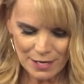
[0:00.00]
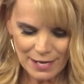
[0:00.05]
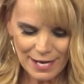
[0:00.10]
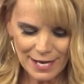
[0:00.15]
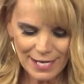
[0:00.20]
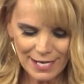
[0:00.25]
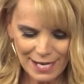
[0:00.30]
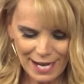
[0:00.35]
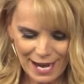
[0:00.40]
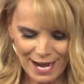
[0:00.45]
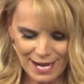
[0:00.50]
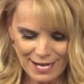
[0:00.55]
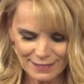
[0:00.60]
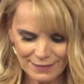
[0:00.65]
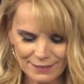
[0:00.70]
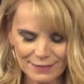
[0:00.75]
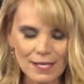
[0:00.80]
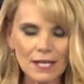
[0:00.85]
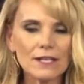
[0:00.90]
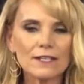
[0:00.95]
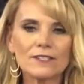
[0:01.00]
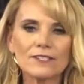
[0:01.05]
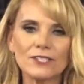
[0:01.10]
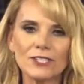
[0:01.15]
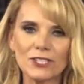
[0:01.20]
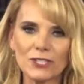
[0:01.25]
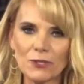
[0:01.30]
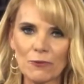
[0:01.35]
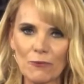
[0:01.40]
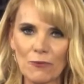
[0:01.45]
in case
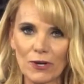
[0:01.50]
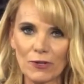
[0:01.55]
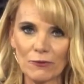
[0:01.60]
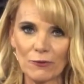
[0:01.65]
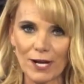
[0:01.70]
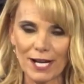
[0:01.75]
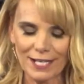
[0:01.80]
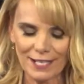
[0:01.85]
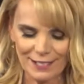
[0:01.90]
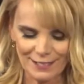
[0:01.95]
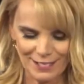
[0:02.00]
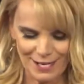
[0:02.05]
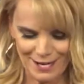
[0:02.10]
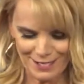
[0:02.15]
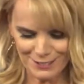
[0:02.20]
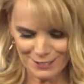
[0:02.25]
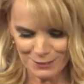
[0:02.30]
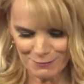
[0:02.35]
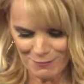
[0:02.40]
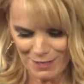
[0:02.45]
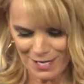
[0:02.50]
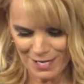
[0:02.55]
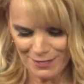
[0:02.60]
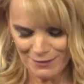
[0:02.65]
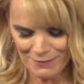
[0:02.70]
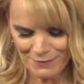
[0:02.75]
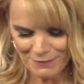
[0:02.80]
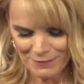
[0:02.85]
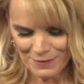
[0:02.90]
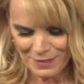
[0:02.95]
someone recognized me.